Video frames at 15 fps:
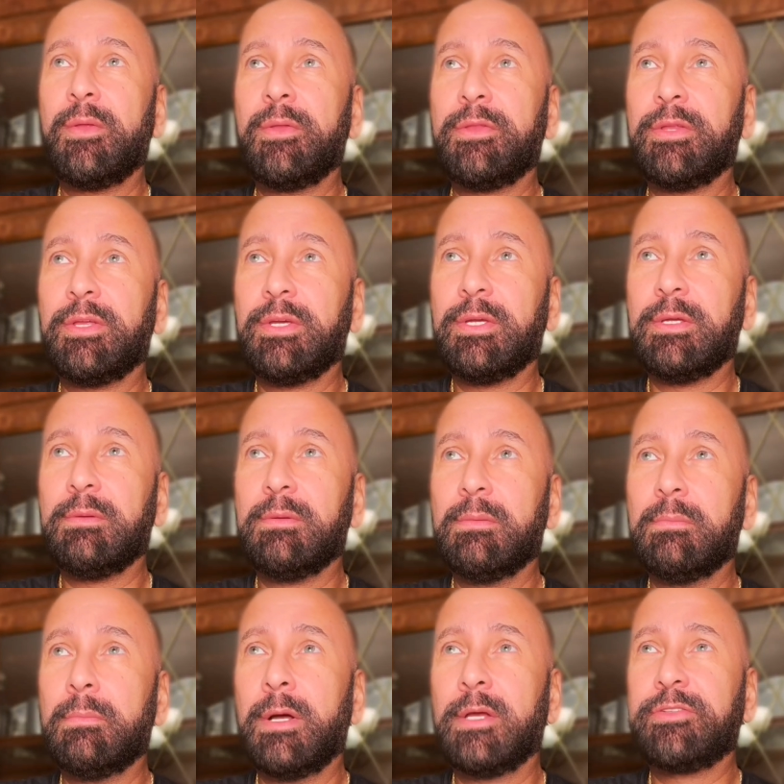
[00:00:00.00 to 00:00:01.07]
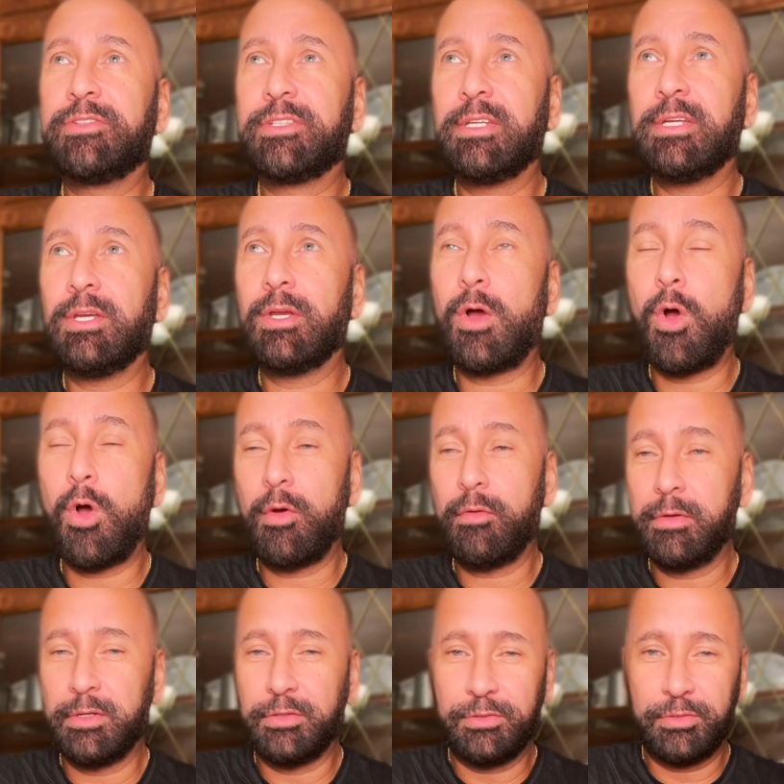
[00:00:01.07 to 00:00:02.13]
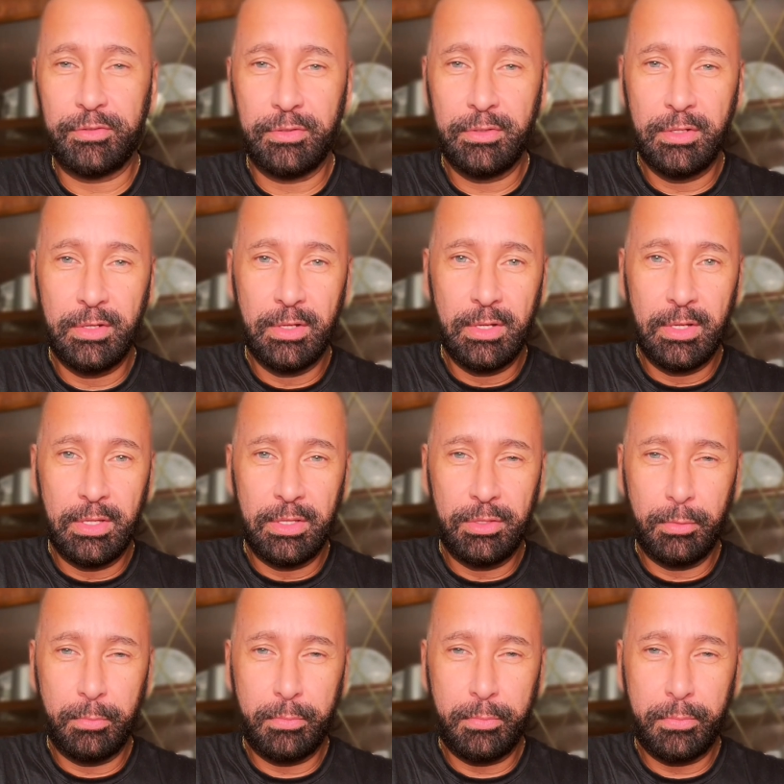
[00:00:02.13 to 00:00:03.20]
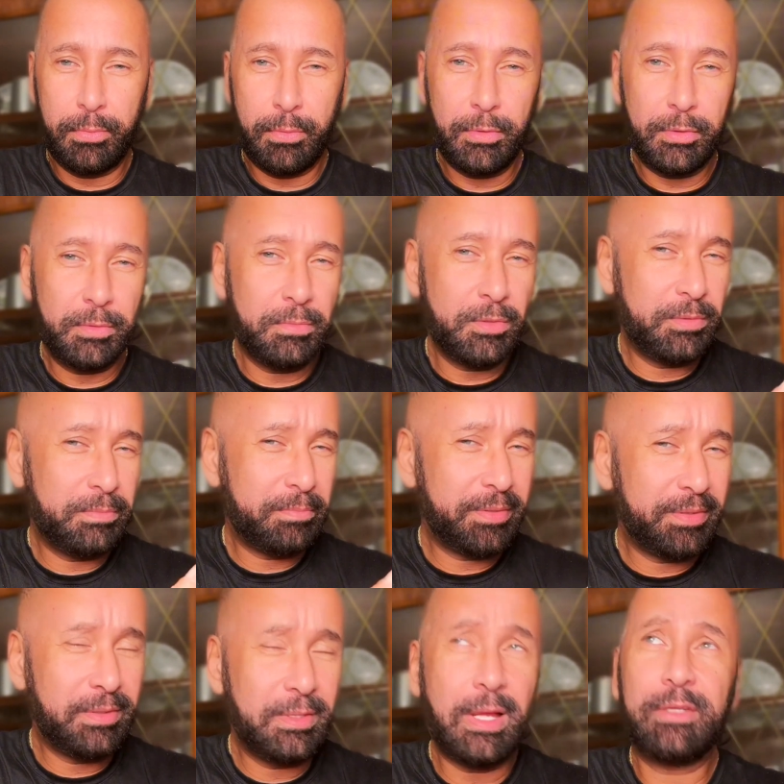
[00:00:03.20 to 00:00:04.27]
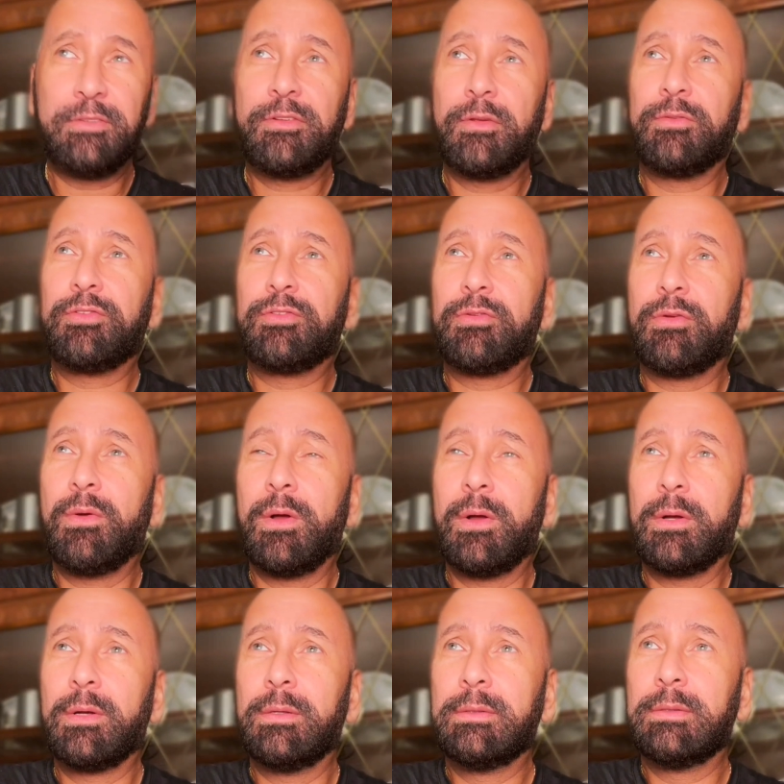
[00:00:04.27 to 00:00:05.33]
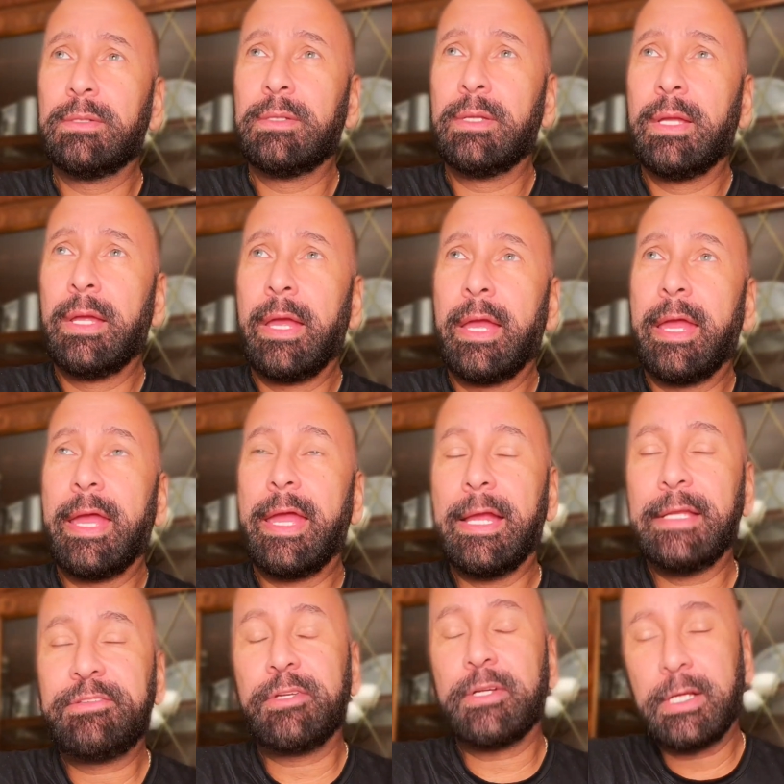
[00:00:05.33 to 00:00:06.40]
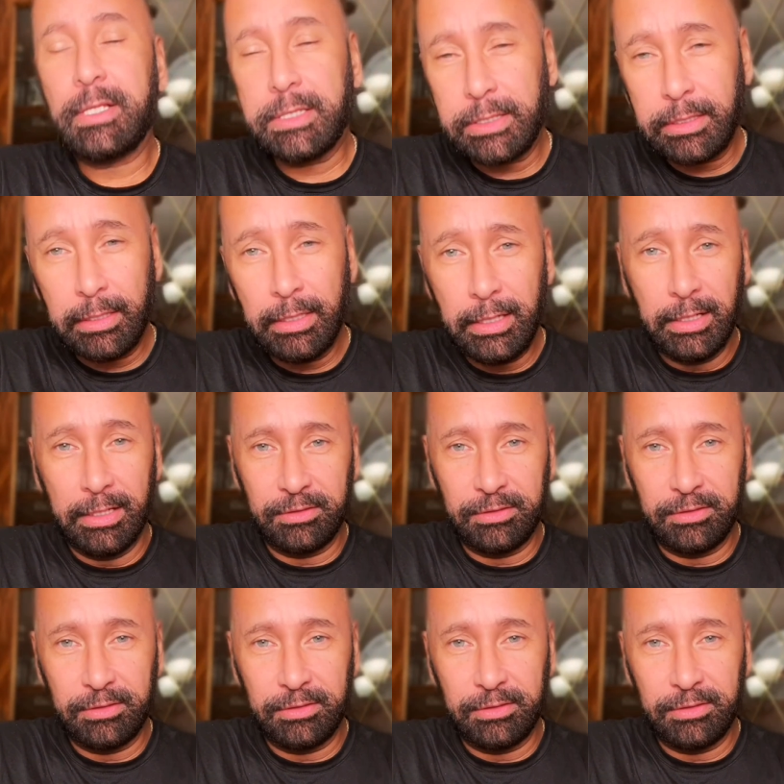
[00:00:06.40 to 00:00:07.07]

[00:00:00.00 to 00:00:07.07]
the musky orange, the bergamot, but not so strong. It's a clean